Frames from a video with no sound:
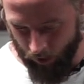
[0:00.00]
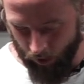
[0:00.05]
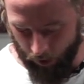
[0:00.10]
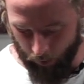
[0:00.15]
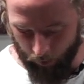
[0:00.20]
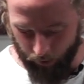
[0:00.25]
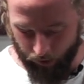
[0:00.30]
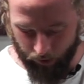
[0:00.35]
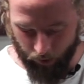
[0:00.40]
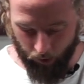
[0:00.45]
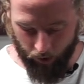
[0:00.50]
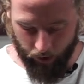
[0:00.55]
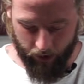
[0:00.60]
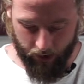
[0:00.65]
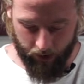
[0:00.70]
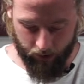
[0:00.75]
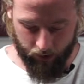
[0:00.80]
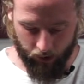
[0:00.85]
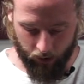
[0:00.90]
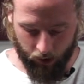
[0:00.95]
And we sorted
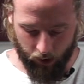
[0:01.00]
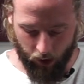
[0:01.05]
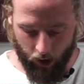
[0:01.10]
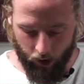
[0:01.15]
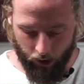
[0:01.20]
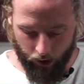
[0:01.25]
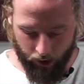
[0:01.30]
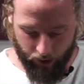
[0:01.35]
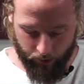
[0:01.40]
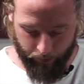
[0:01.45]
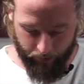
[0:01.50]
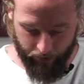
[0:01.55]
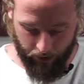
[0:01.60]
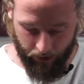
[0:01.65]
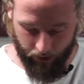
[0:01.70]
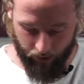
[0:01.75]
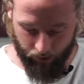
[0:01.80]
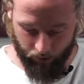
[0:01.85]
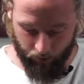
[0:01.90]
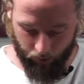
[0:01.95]
out the largest
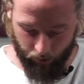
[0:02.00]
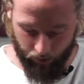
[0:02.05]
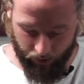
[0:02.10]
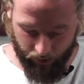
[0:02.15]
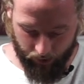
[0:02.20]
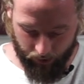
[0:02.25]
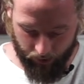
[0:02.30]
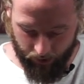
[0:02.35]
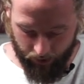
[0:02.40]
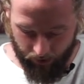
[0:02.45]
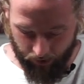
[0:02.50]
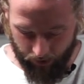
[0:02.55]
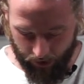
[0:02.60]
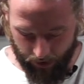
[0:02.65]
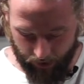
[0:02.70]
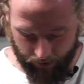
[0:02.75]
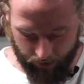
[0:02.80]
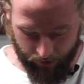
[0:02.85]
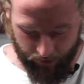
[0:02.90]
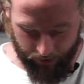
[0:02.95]
beans, which is in this
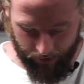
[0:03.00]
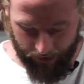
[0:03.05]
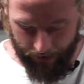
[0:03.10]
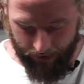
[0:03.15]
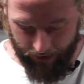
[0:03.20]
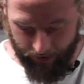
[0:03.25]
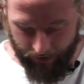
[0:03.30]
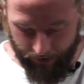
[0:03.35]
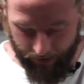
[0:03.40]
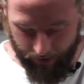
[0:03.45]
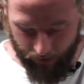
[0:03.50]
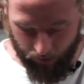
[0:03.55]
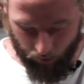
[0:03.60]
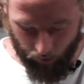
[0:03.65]
case is the 18